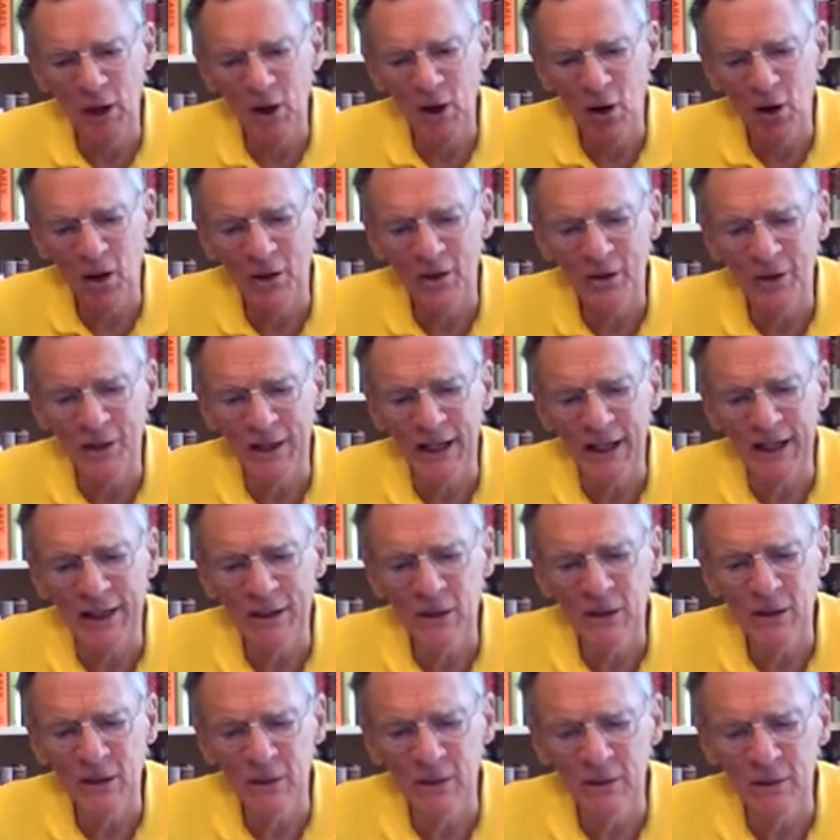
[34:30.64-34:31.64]
heart that i
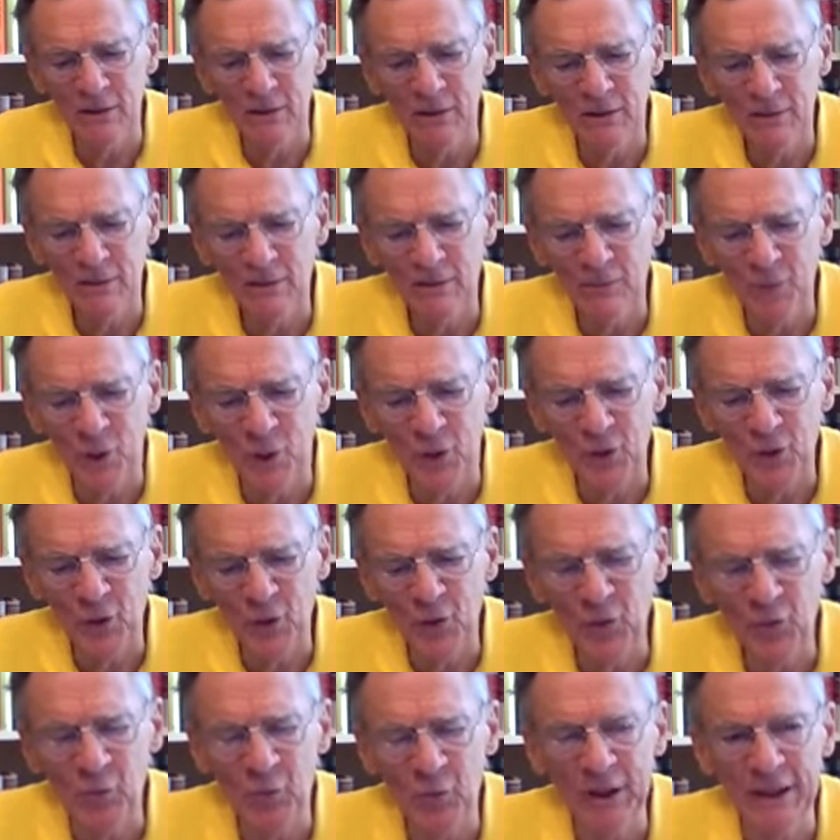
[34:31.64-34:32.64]
couldn't
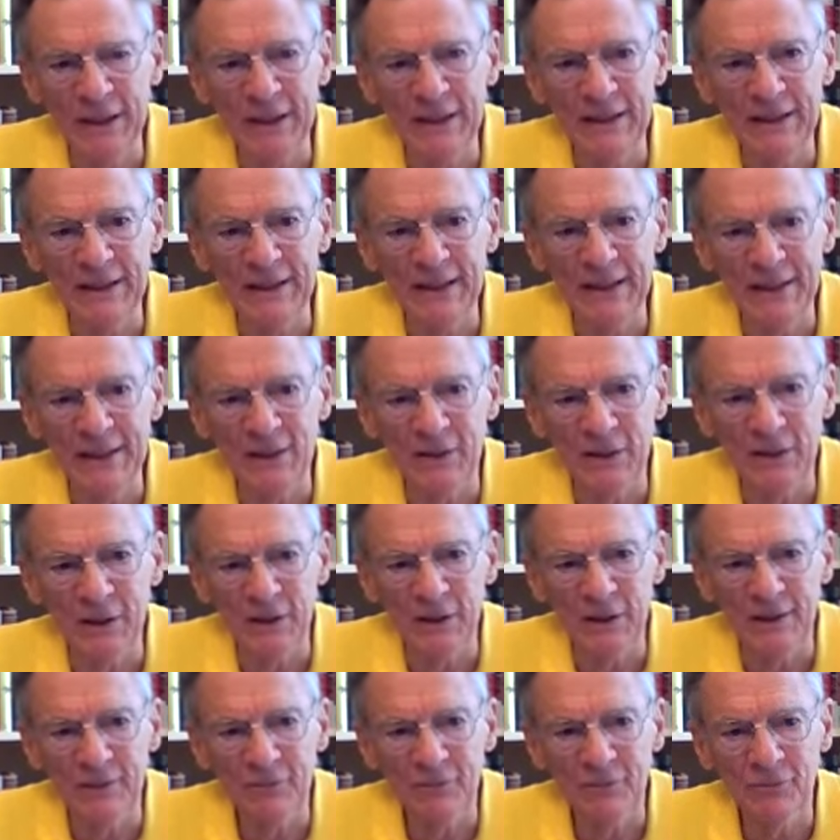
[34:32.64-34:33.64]
participate in that
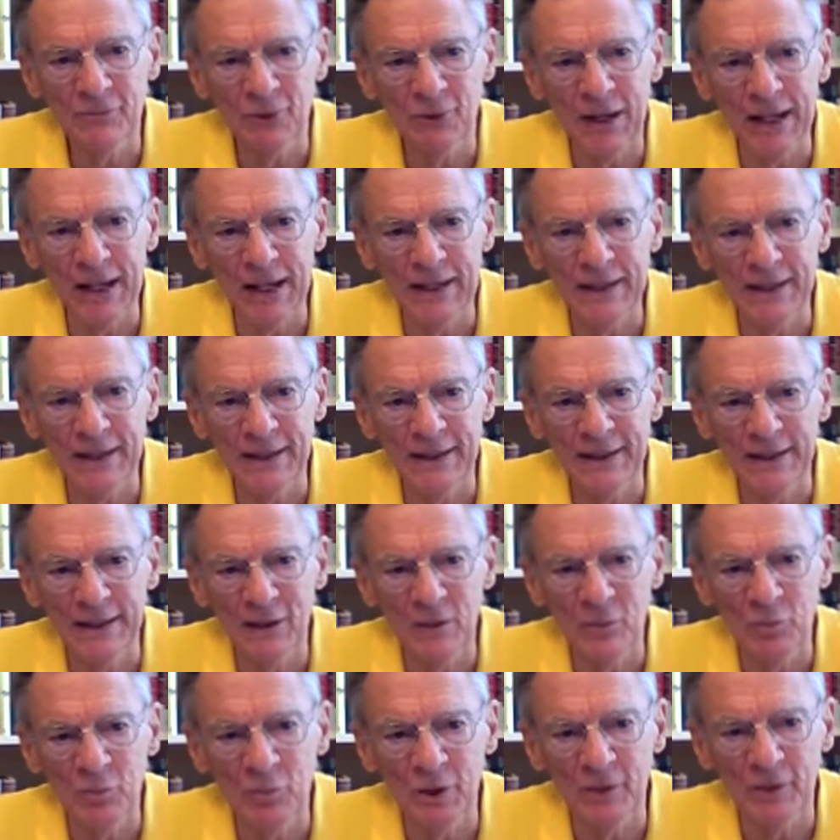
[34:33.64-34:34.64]
uh, friday
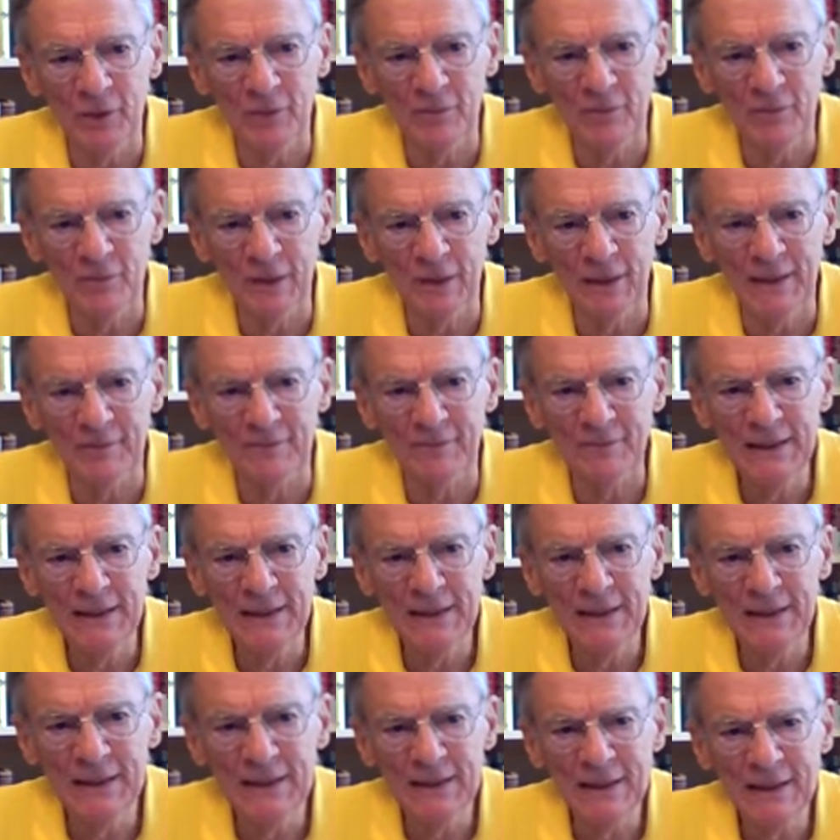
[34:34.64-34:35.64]
deal but my
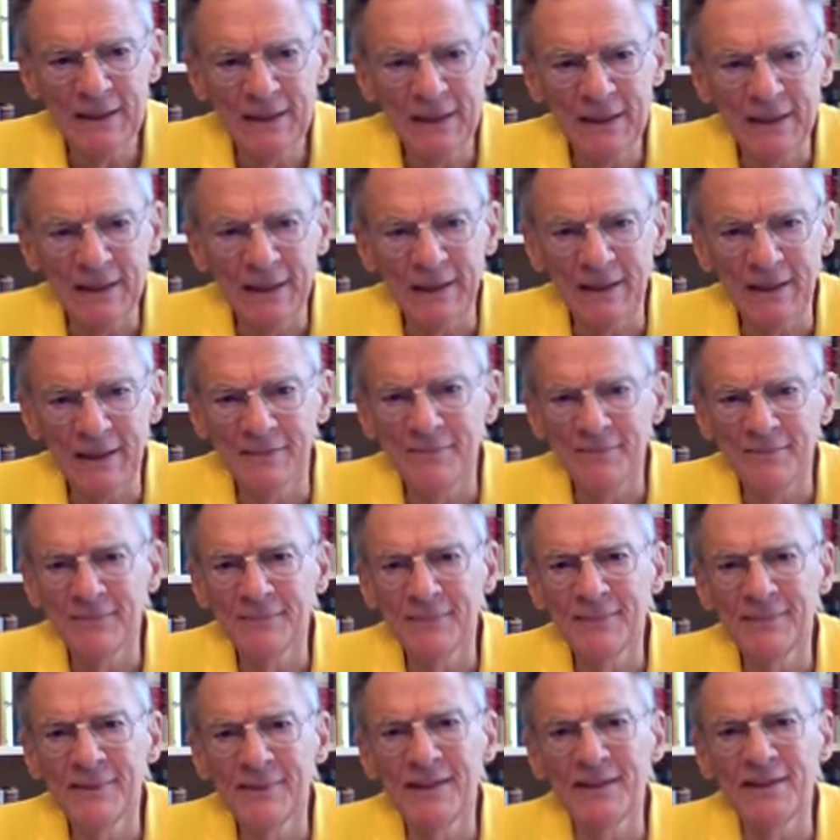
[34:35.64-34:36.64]
uh,
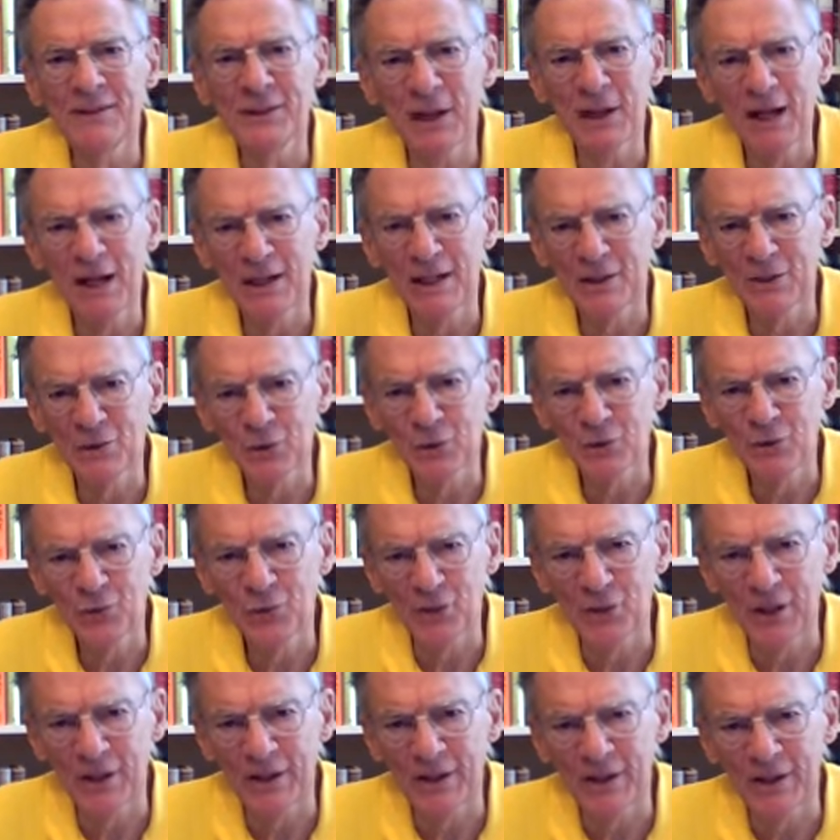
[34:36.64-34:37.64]
oncologist
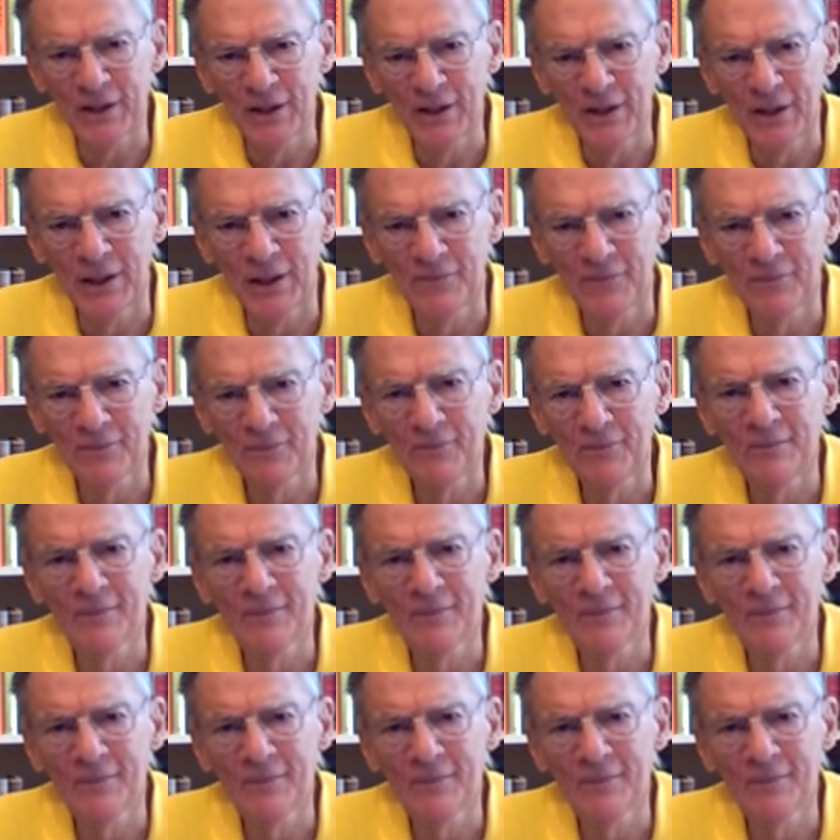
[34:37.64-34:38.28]
said uh,